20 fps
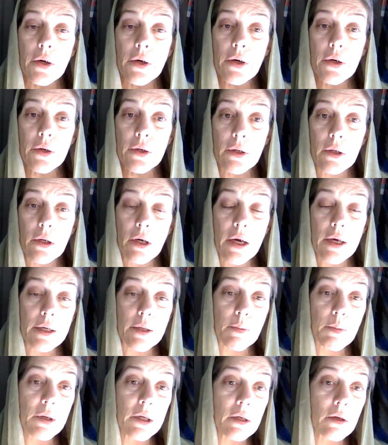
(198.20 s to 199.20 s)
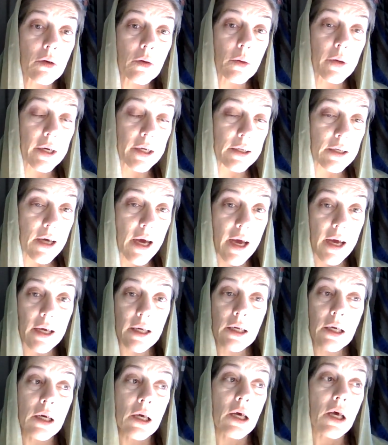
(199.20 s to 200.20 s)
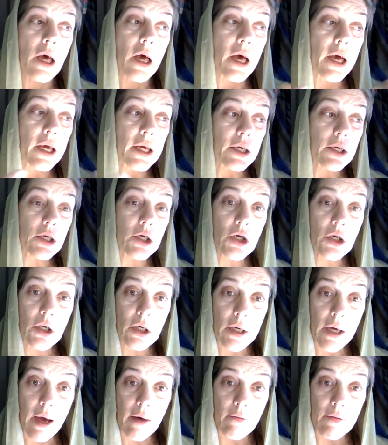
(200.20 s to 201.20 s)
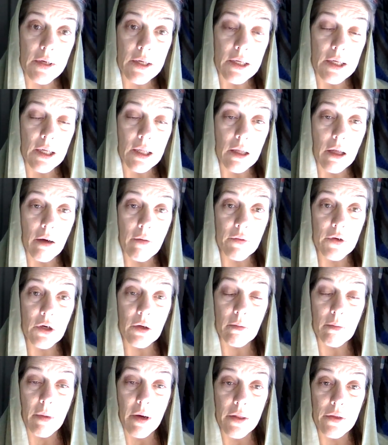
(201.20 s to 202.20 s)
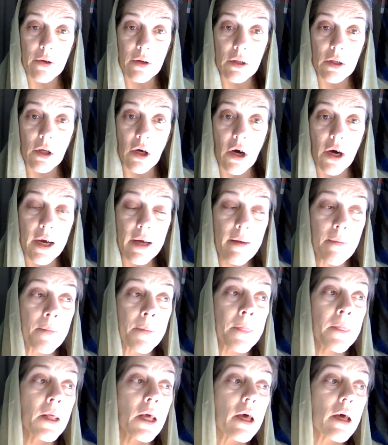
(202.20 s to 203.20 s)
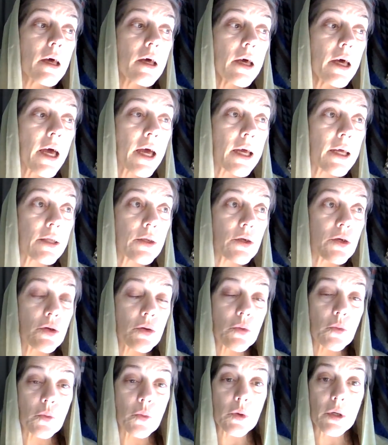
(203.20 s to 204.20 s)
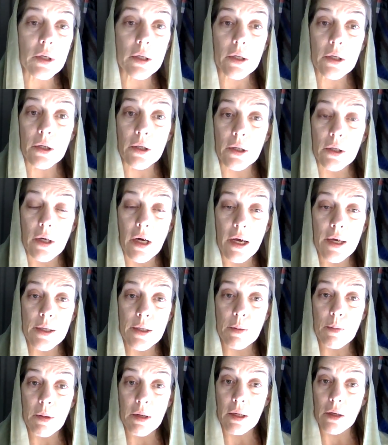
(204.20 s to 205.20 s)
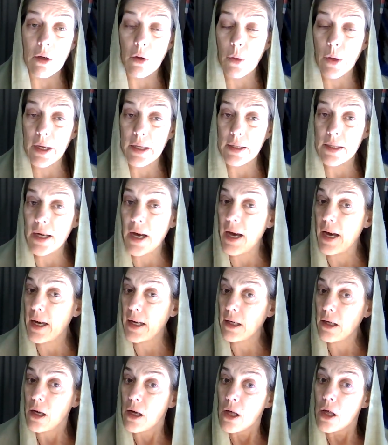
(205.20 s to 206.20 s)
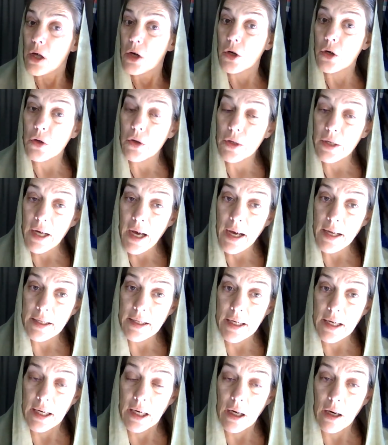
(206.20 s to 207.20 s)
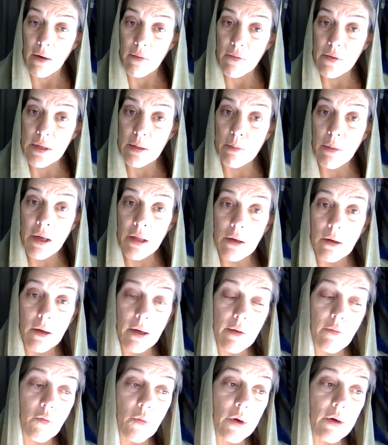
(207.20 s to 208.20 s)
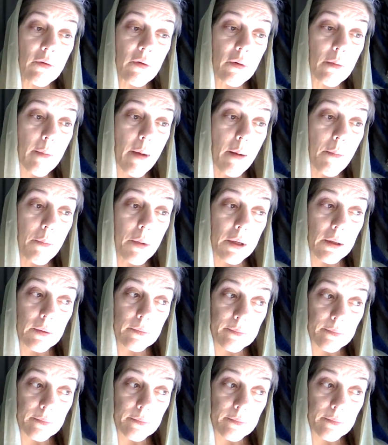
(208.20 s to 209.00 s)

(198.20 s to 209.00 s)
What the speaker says: her husband who had died, and she obviously loved her mother-in-law. And where her husband who had died could not take care of his mother. If we remember,